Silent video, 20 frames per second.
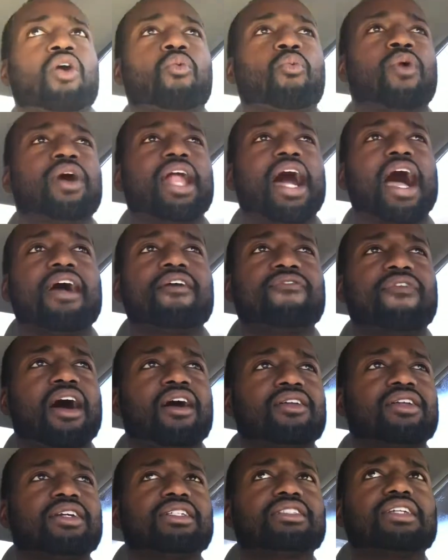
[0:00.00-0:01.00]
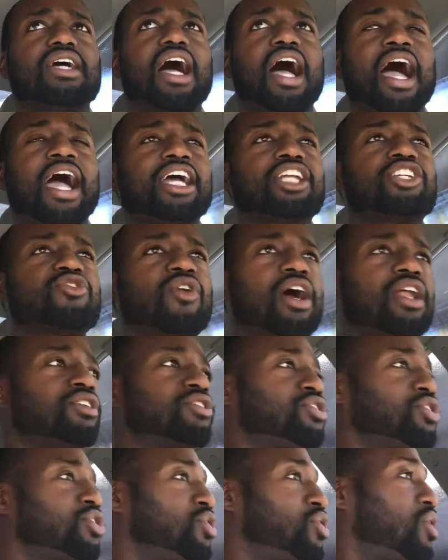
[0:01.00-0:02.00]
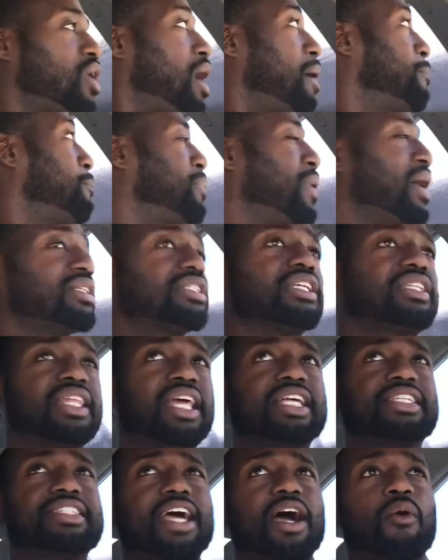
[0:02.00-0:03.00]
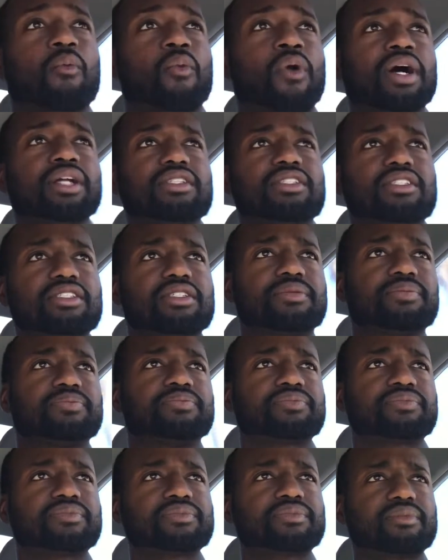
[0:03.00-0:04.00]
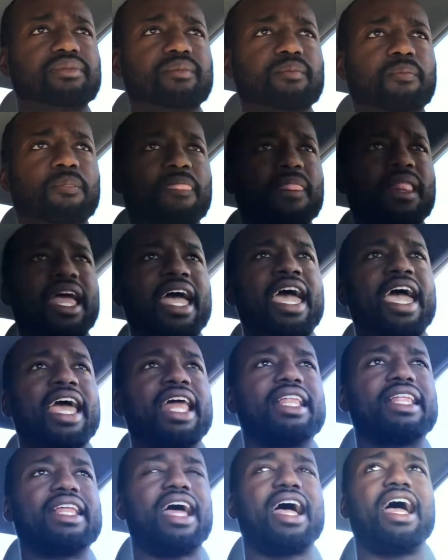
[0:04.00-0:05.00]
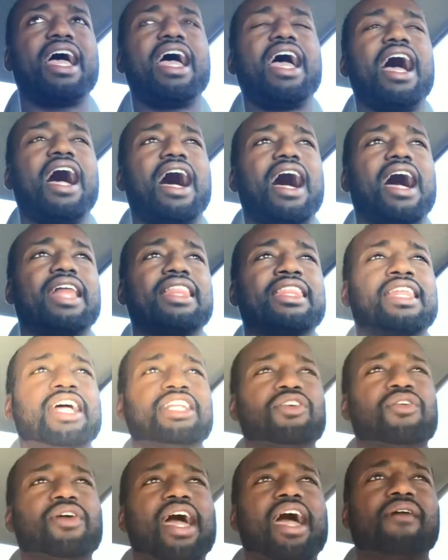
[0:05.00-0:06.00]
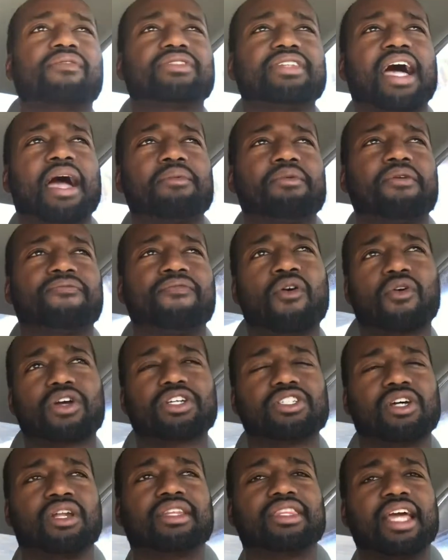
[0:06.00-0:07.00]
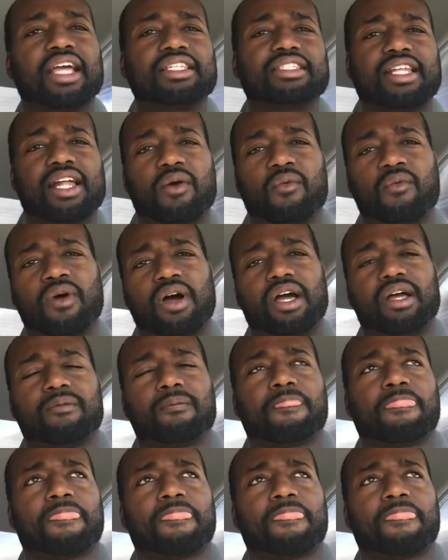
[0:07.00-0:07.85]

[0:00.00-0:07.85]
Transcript: What I found is I try to do a bunch of things at once, and then I don't have time to focus on the things that I want.